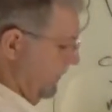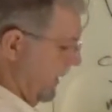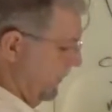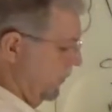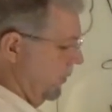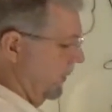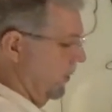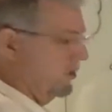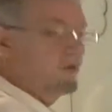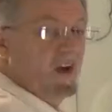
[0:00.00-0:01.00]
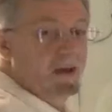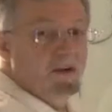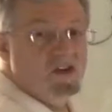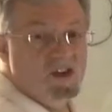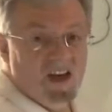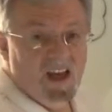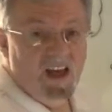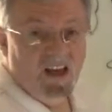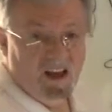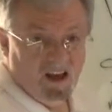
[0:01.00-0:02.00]
Remember, the most famous
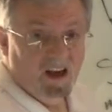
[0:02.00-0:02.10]
city